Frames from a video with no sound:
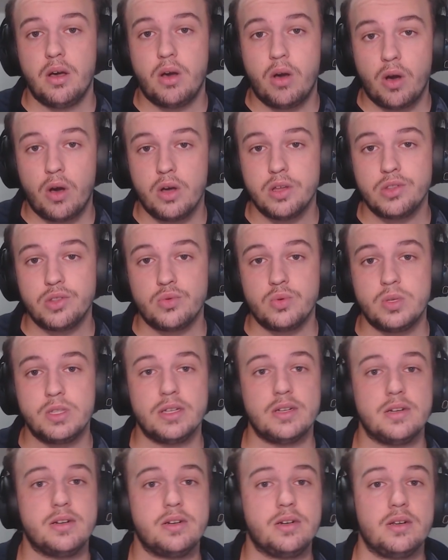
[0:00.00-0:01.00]
on
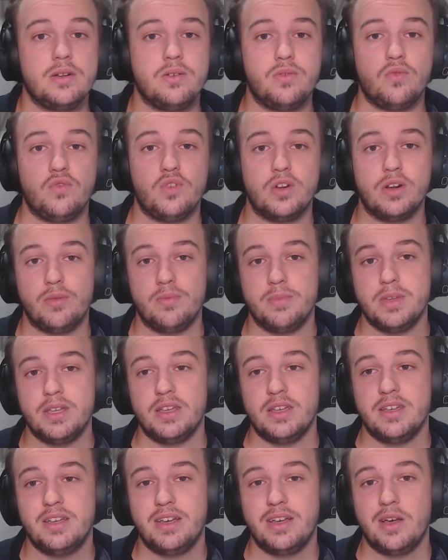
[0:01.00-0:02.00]
Twitter, follow
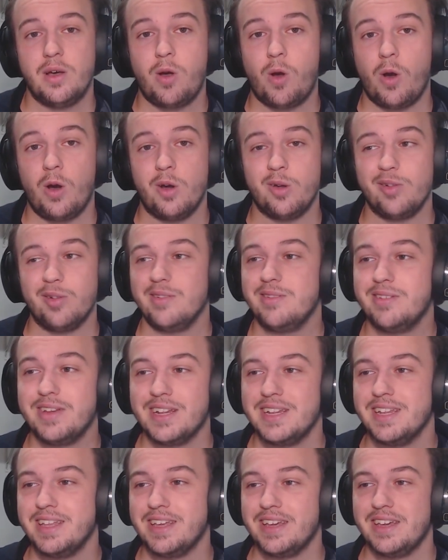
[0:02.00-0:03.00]
me on
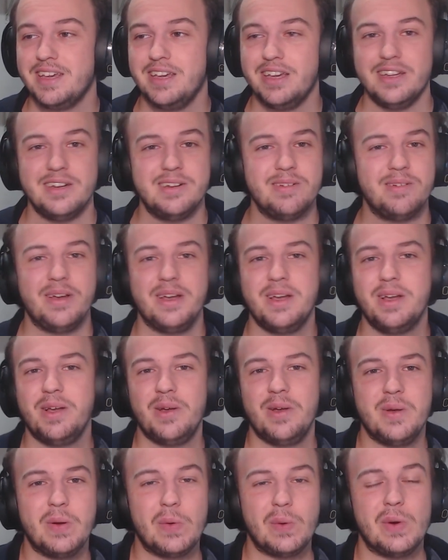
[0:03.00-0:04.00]
LinkedIn,
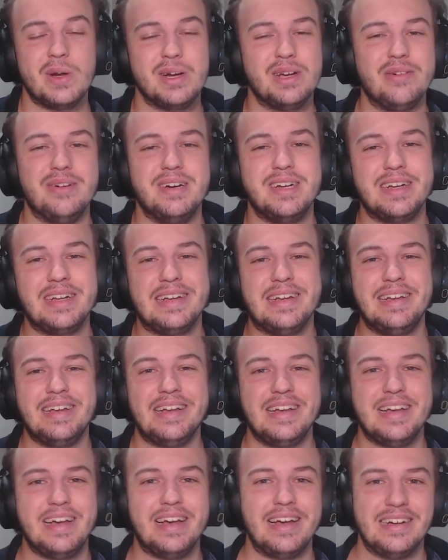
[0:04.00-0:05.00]
whatever.
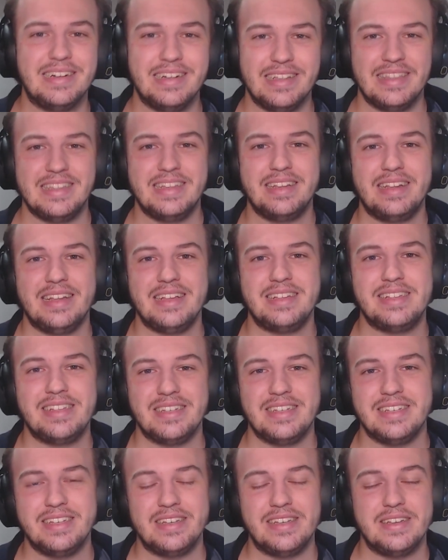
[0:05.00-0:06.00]
And let's
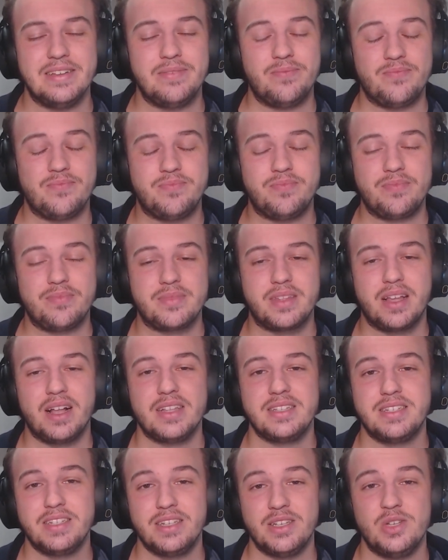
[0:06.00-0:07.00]
see, I'll
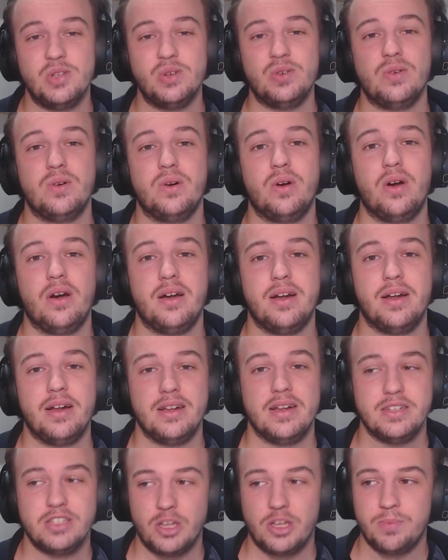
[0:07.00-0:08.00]
see you
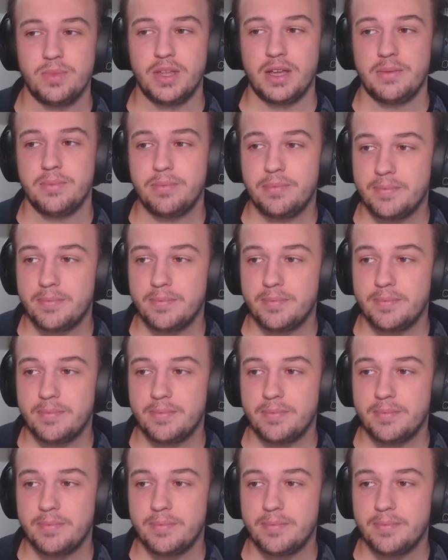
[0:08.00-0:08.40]
sometime.